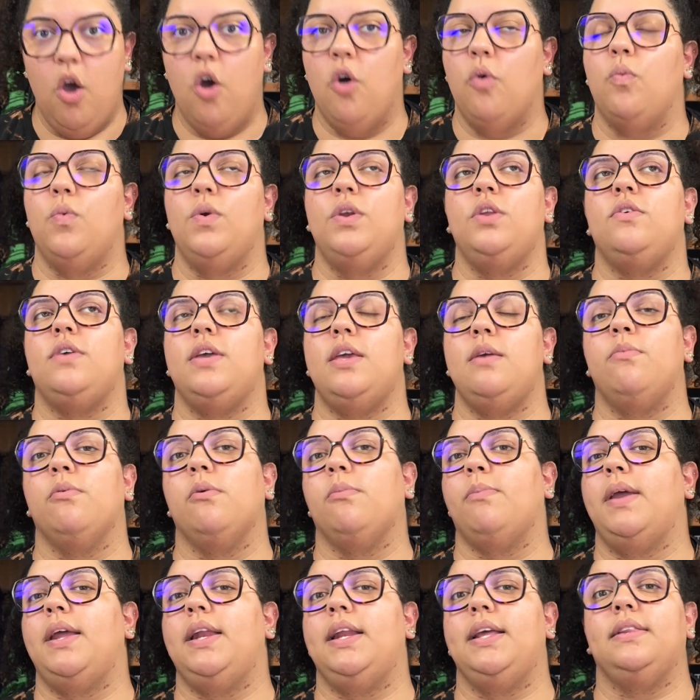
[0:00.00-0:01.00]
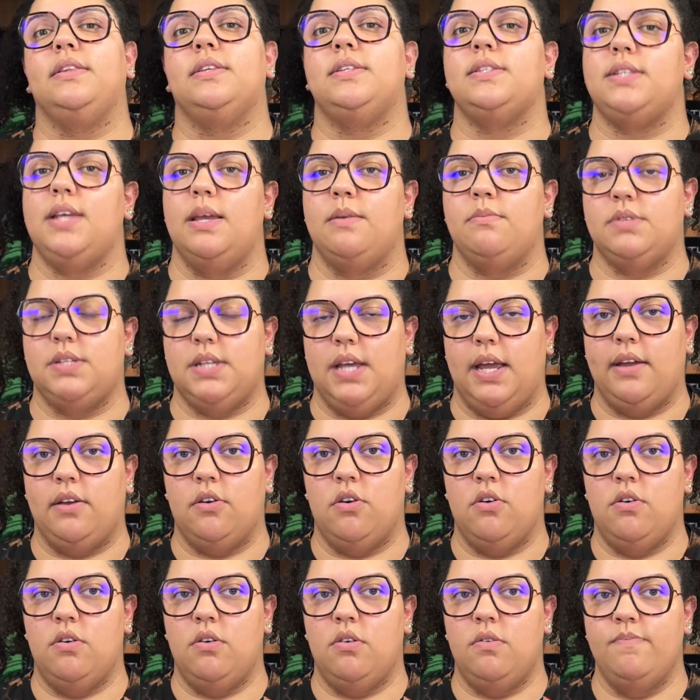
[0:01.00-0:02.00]
when you keep repeating the same
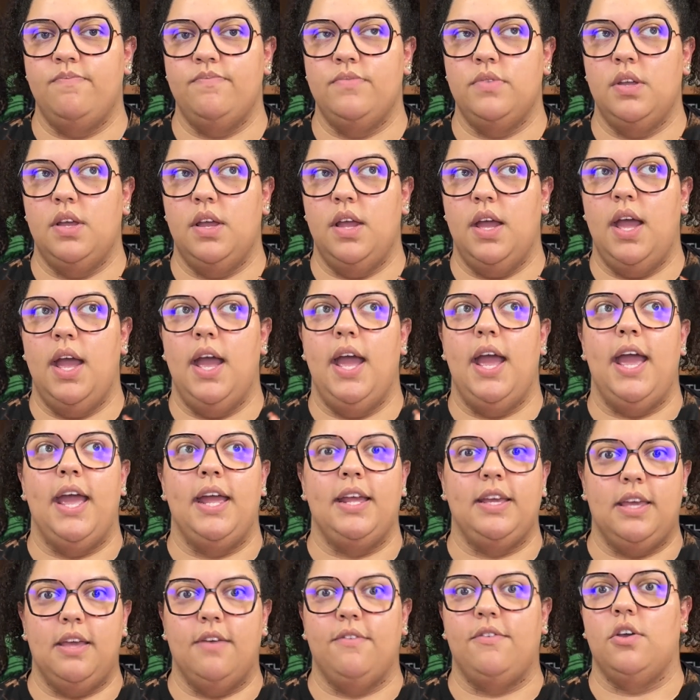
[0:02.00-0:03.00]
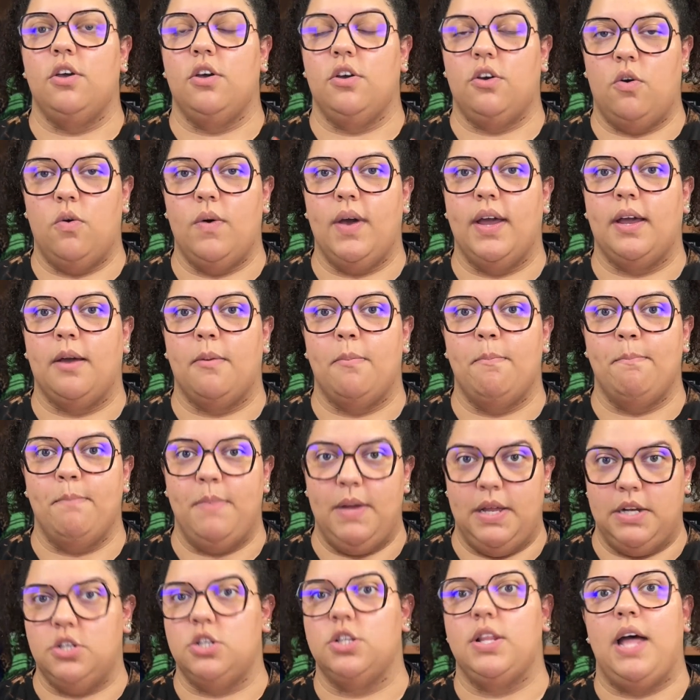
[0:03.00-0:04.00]
cycle and give you a quick
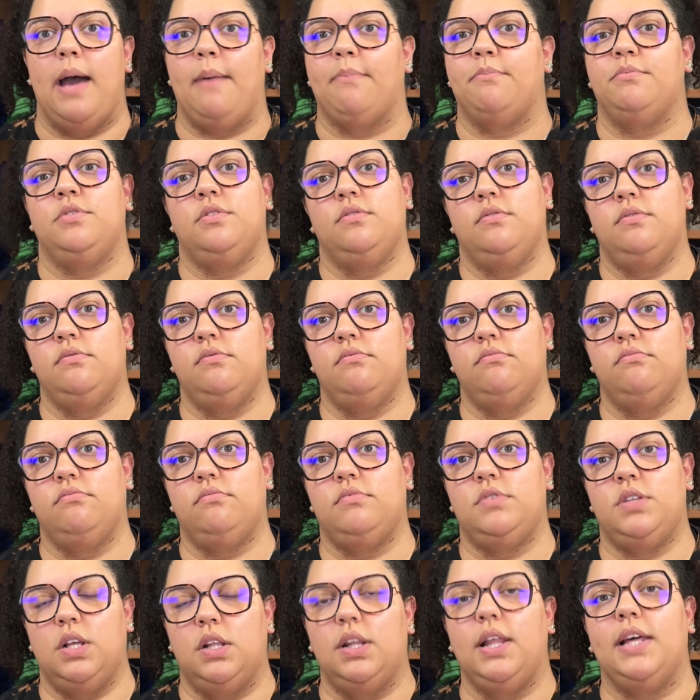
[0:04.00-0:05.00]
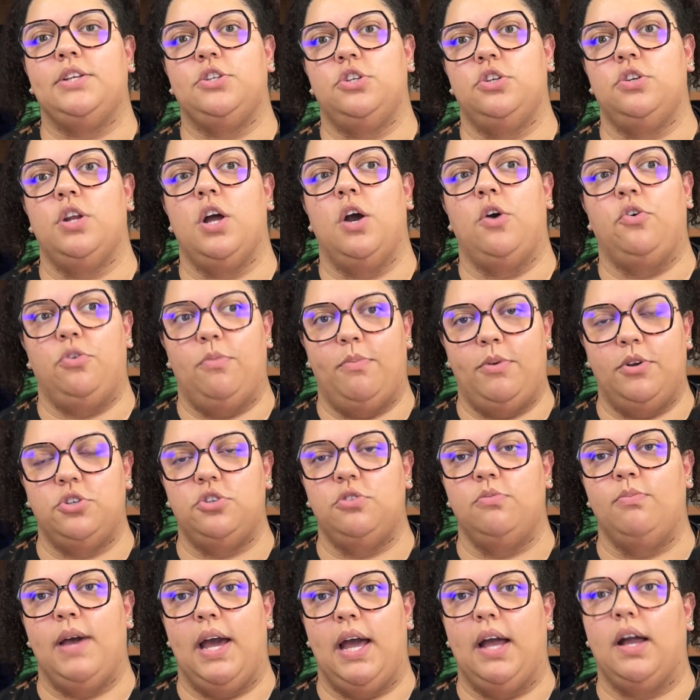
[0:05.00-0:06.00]
bitch slap to let you know to put
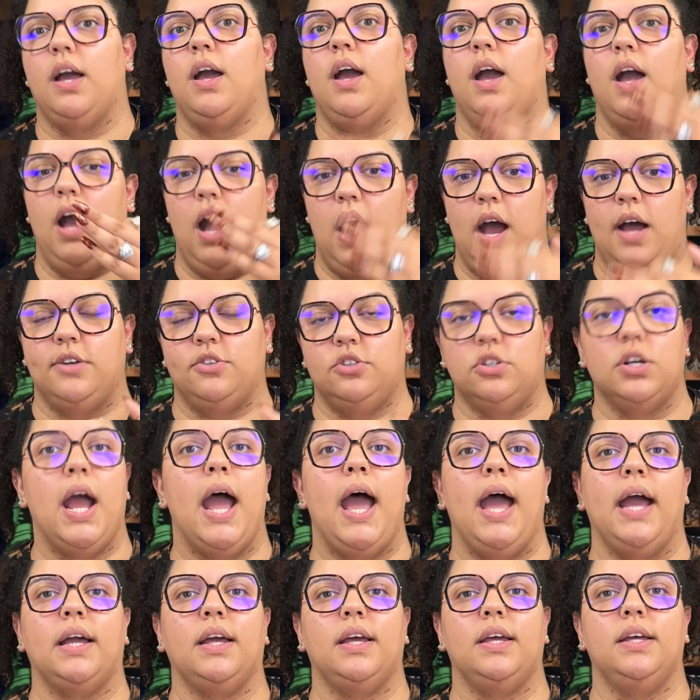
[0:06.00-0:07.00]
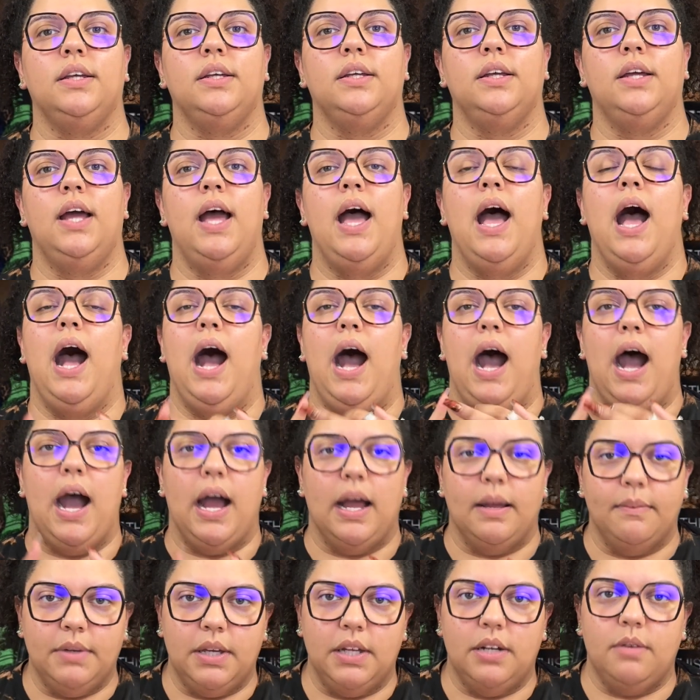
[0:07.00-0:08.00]
you back on track.
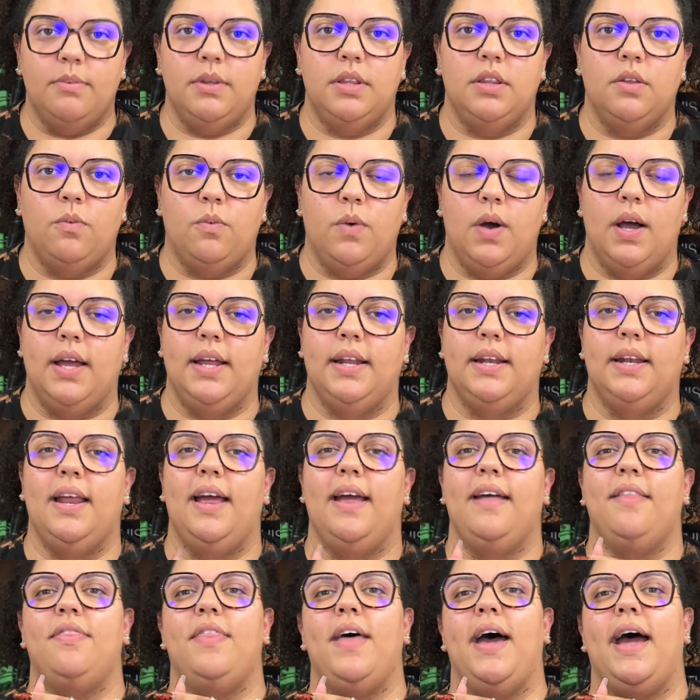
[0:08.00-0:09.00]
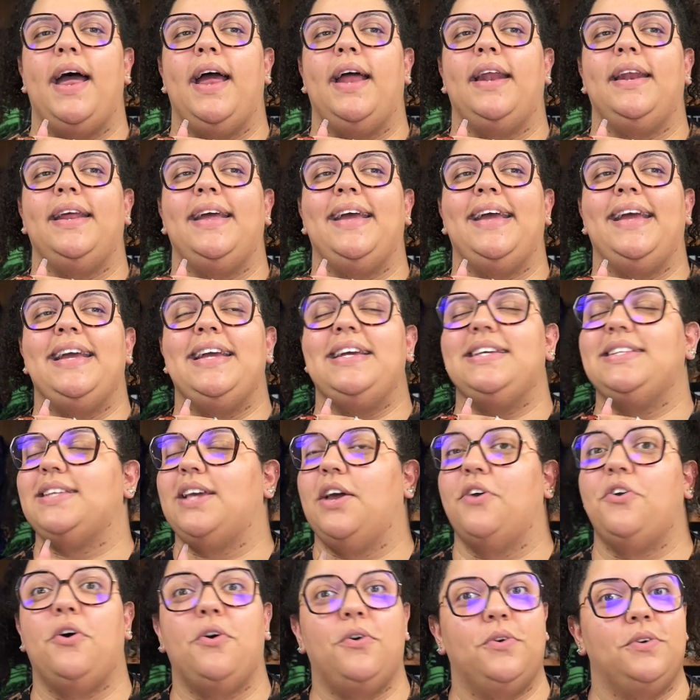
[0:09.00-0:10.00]
I'm going to be the one that is
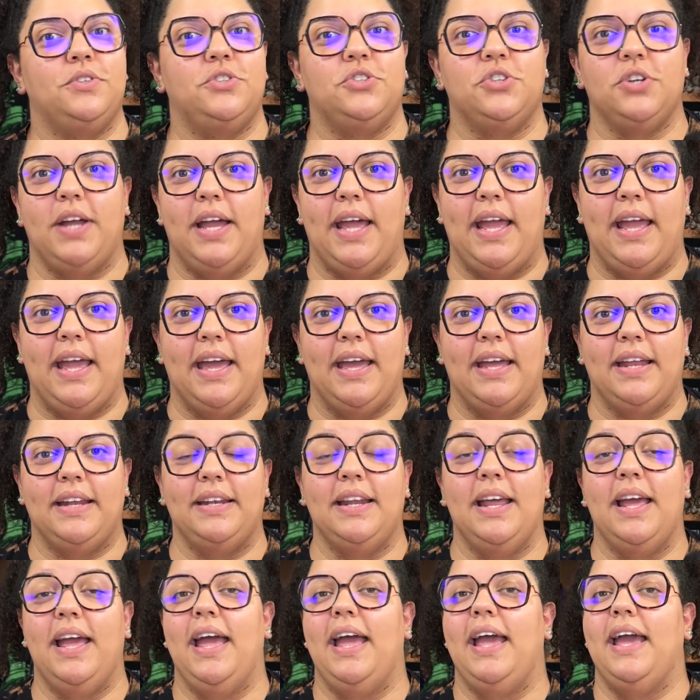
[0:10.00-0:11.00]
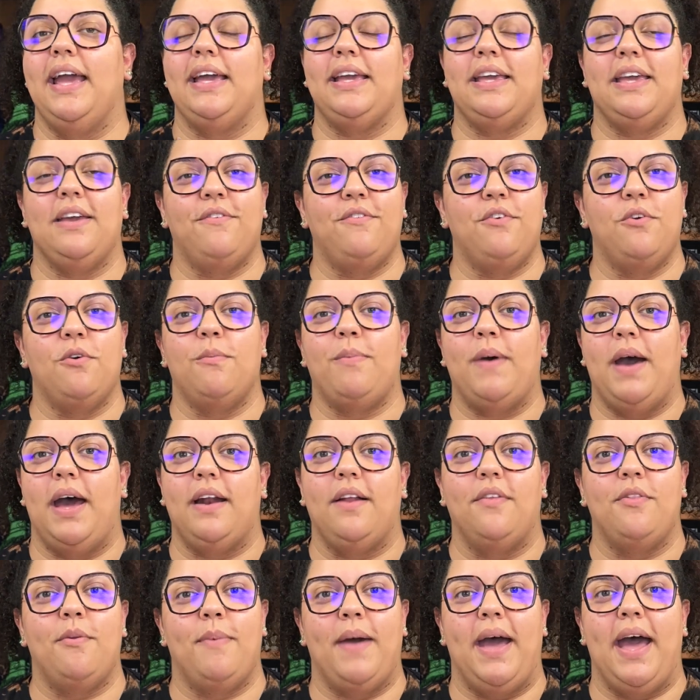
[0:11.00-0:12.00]
going to hold your hand and give you a pat
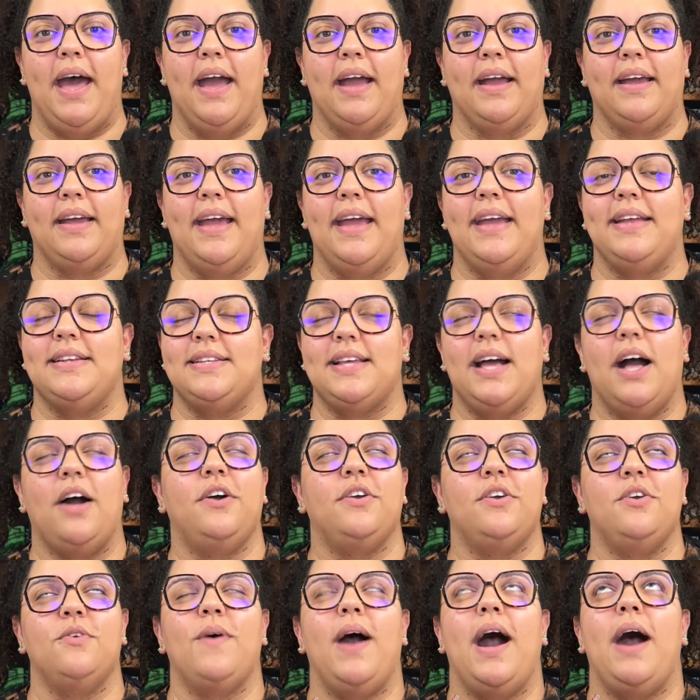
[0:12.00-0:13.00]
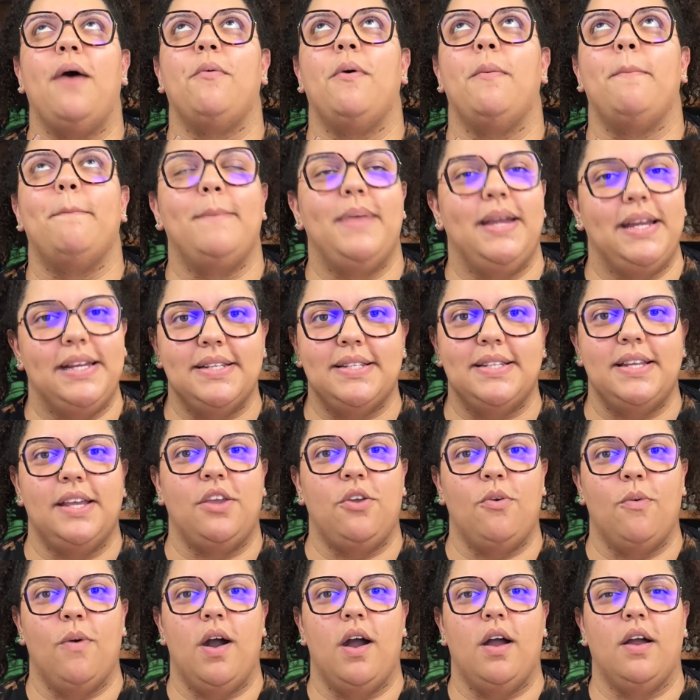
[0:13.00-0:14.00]
on the back and tell you how amazing
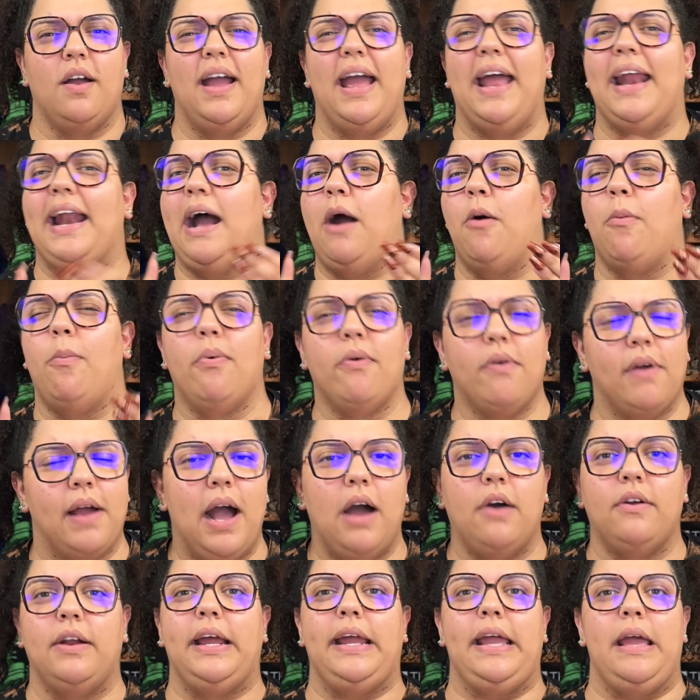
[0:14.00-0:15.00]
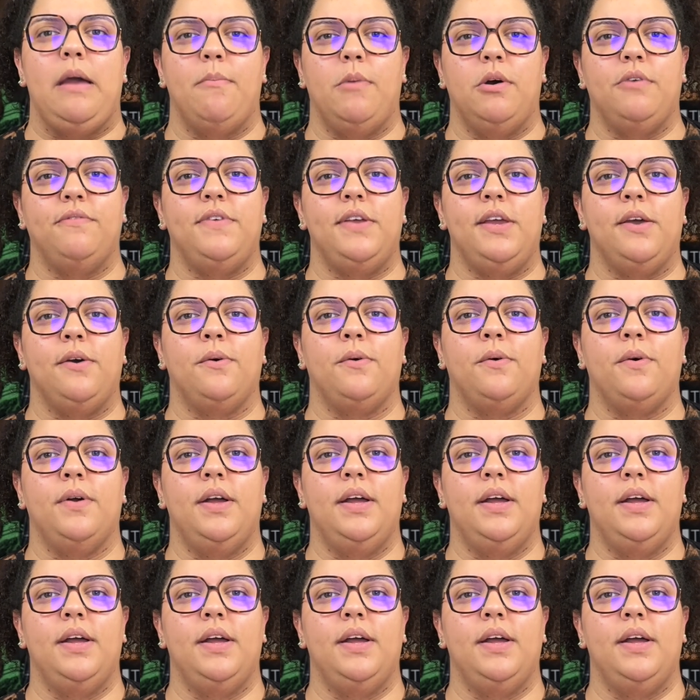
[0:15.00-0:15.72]
you are and how proud I am of you.